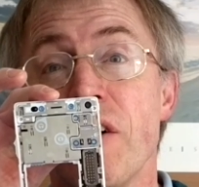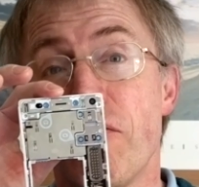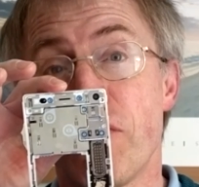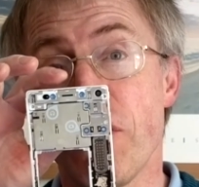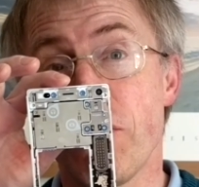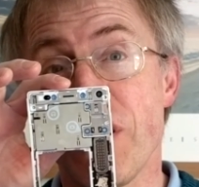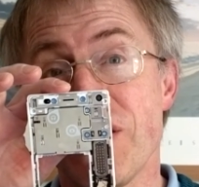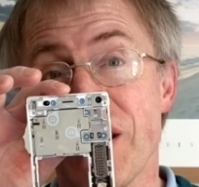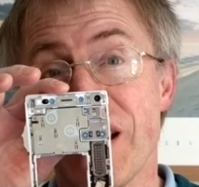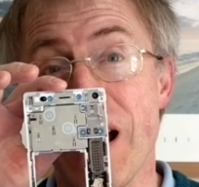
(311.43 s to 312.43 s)

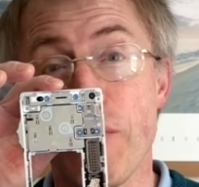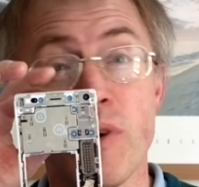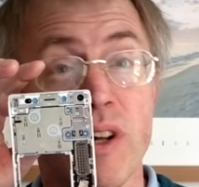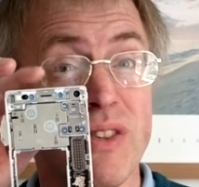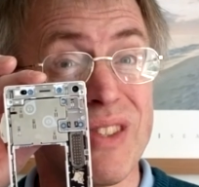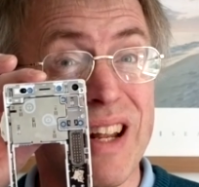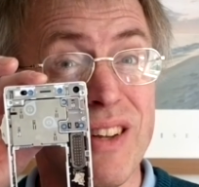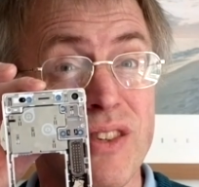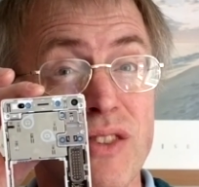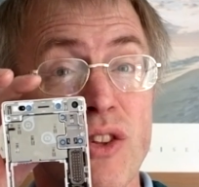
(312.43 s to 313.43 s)
front-facing camera and sensors,